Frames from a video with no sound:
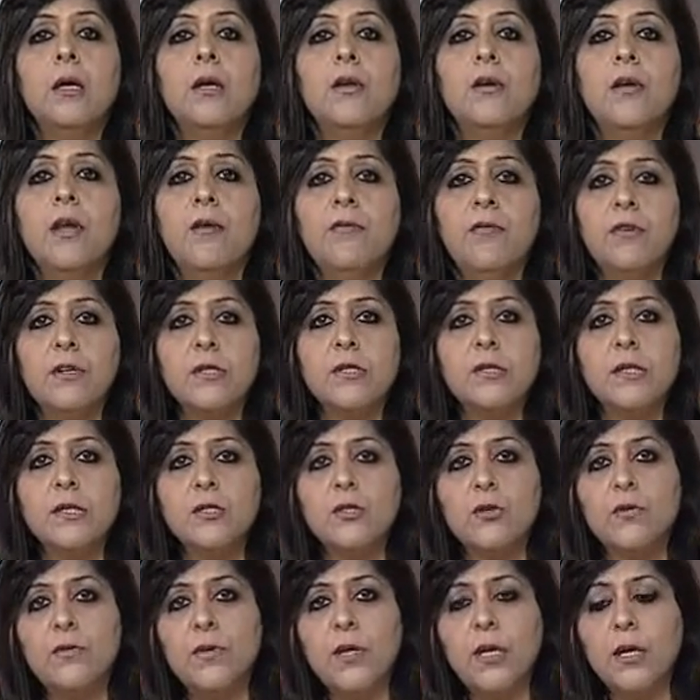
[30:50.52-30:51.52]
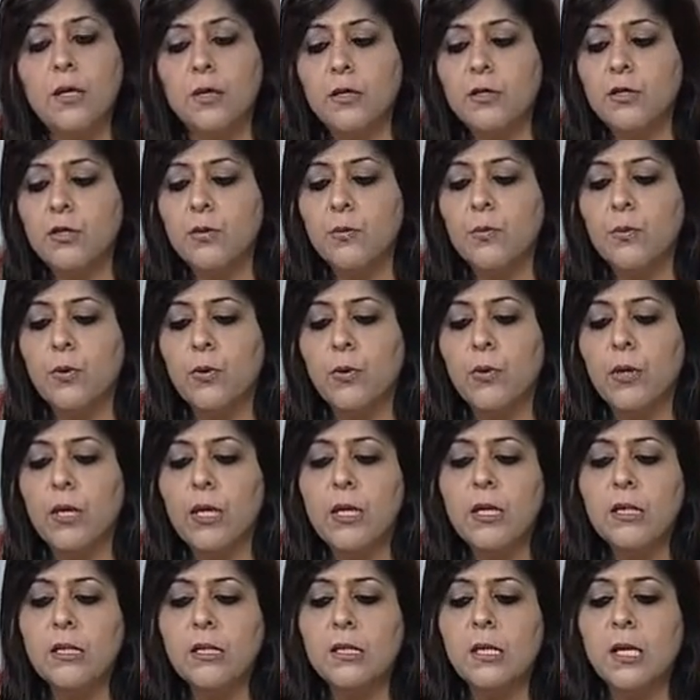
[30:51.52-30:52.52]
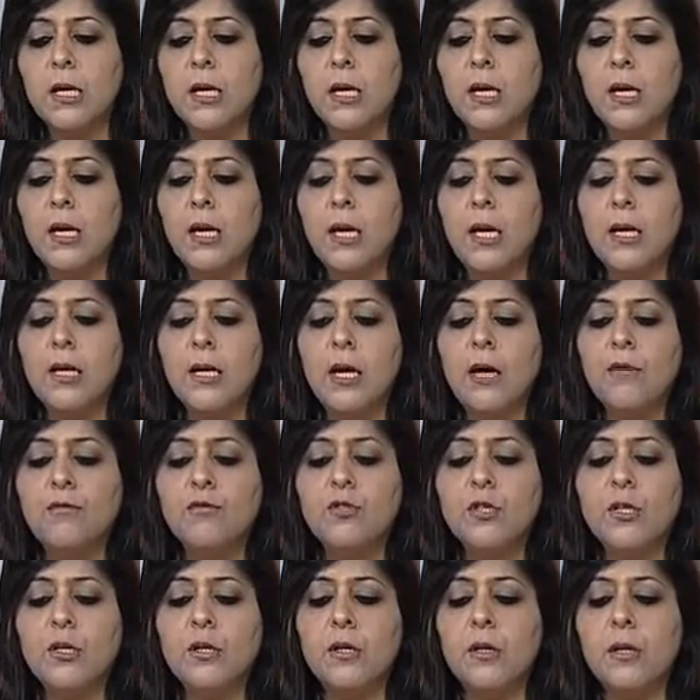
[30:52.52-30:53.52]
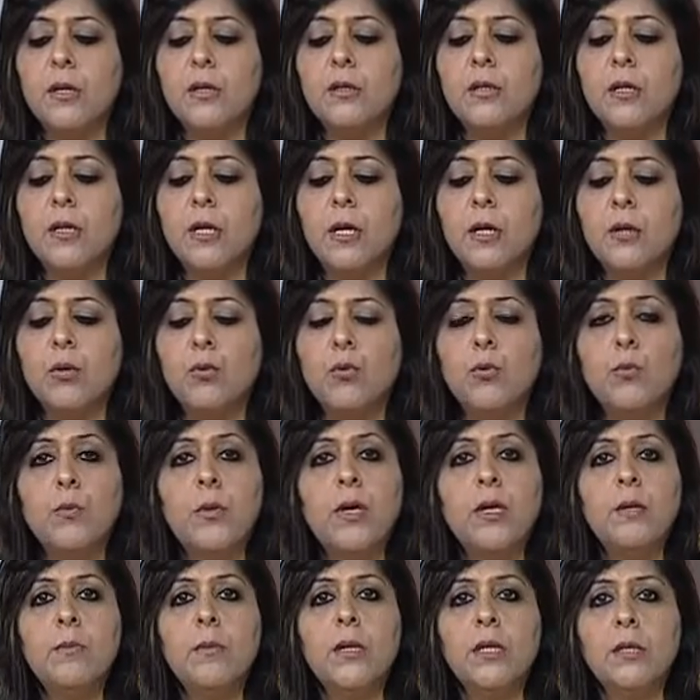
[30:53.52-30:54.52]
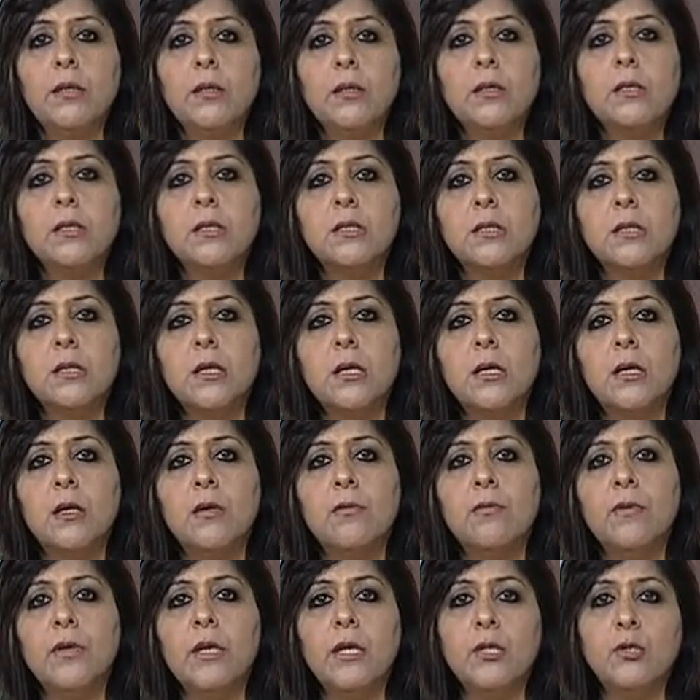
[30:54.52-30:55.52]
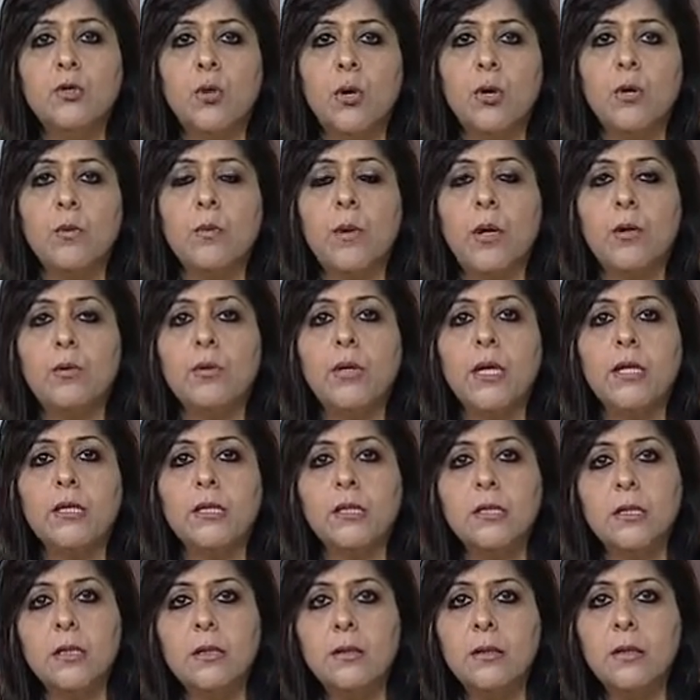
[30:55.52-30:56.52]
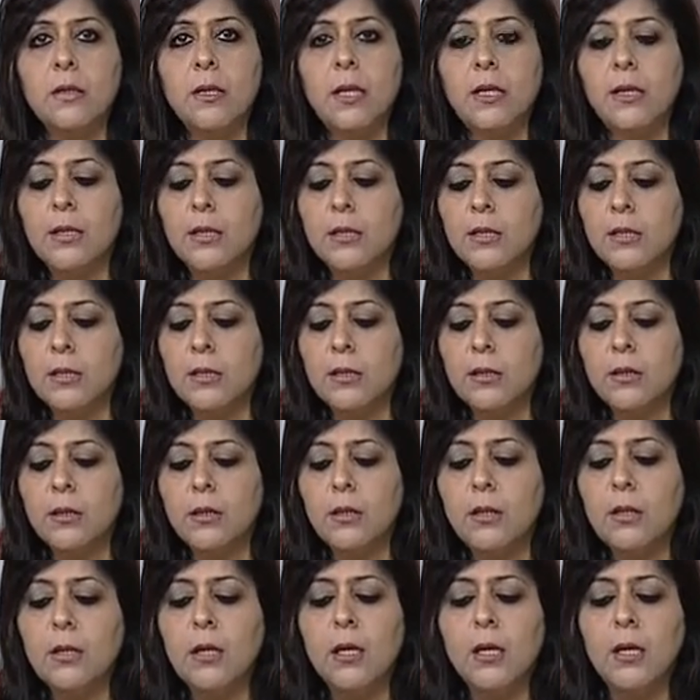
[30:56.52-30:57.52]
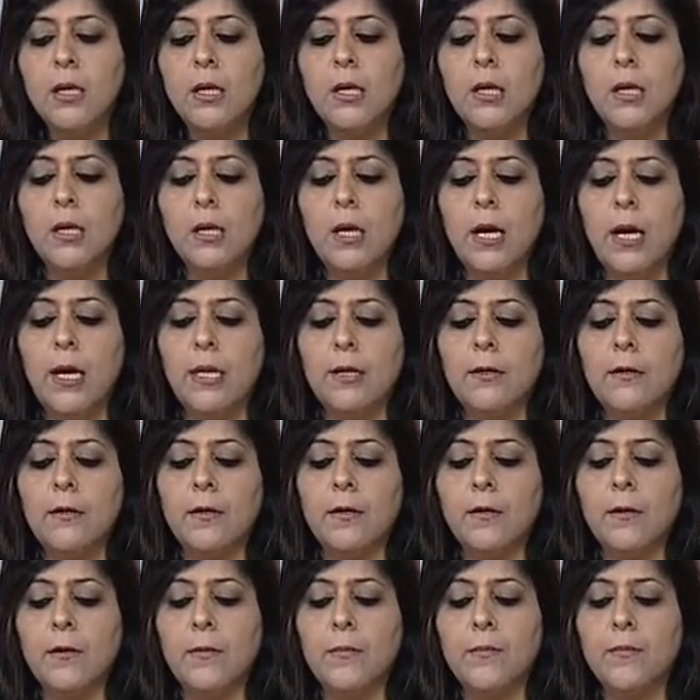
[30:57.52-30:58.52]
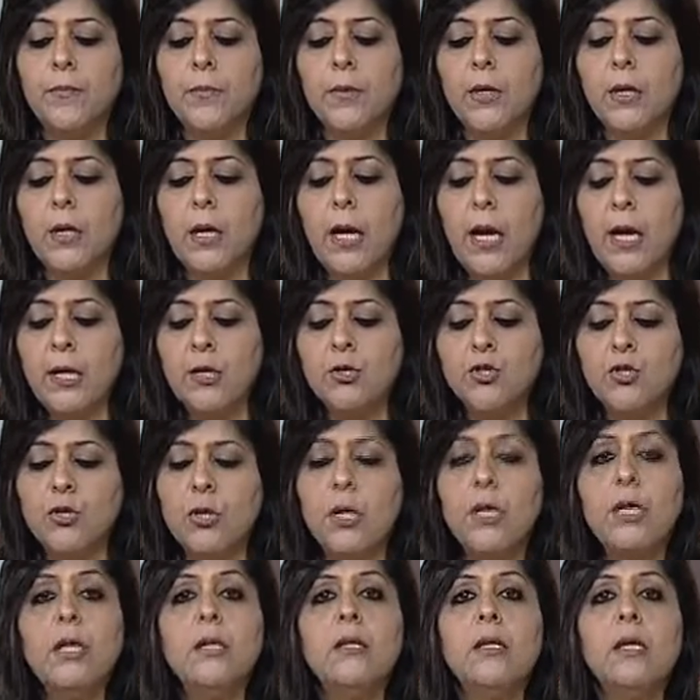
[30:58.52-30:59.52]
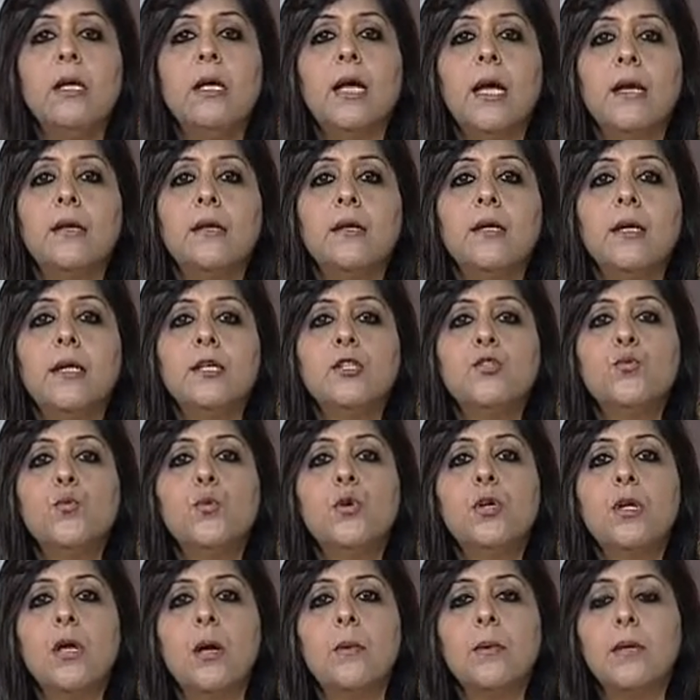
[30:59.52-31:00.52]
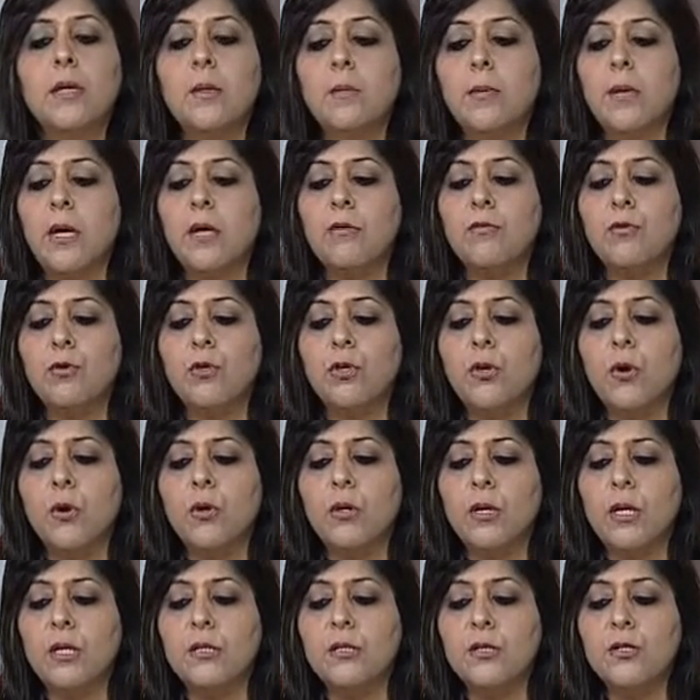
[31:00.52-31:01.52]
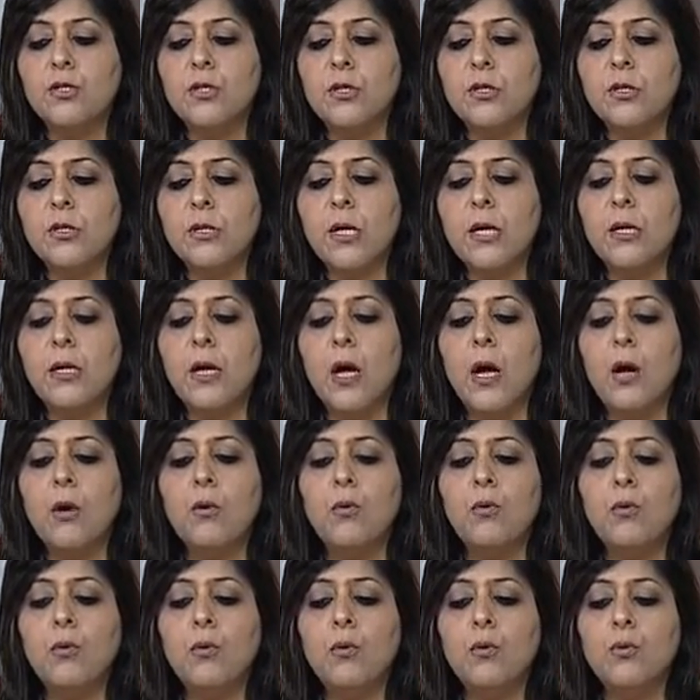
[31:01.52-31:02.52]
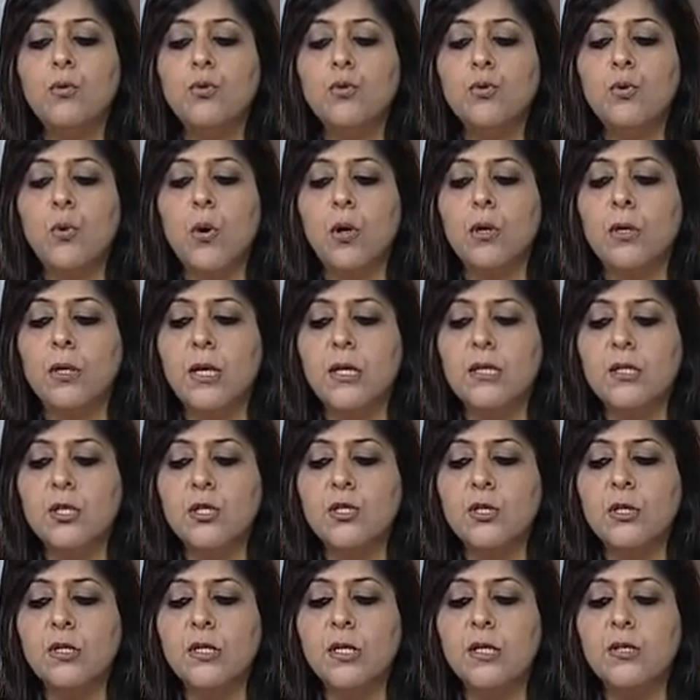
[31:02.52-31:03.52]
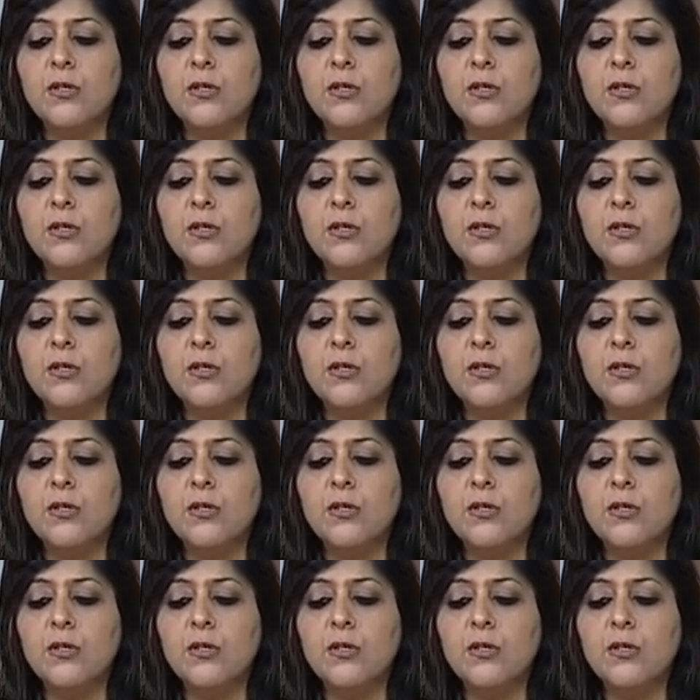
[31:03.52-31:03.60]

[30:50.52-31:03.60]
references of the current employees. And after the recruitment methods, uh, we talk about the external and internal and uh, actually the candidates would come and apply for the organizations and how do organizations